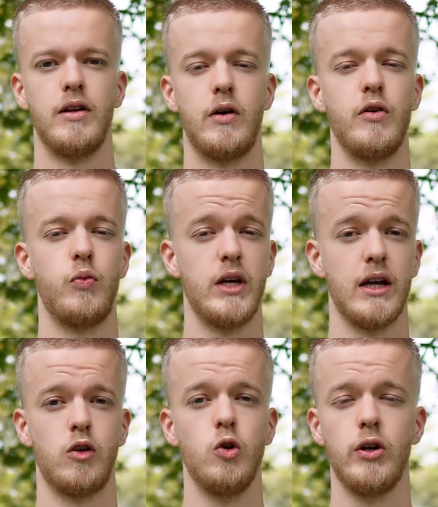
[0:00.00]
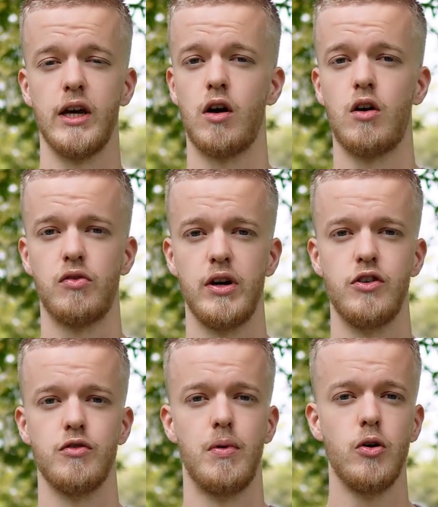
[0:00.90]
Now if we get good at half
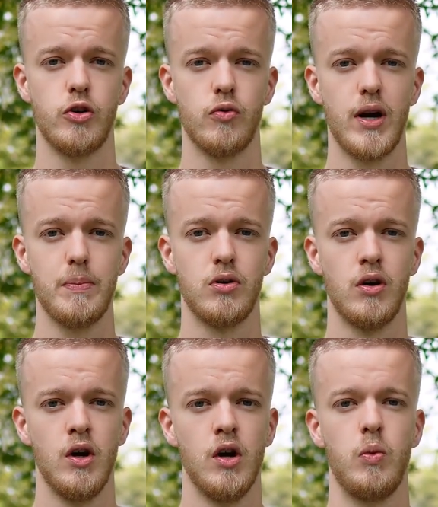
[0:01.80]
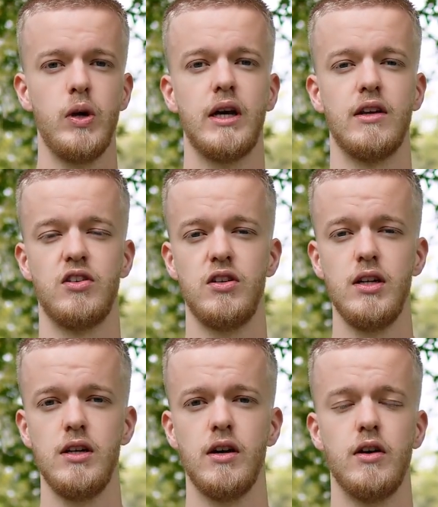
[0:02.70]
range of motion reps, we can
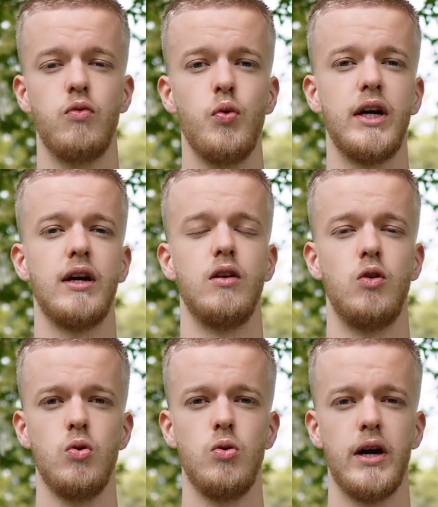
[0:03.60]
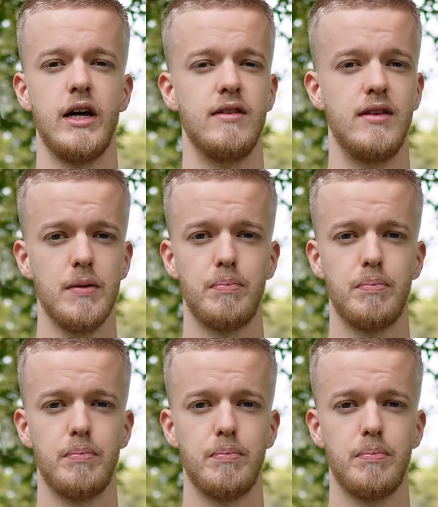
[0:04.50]
see if we can do a dip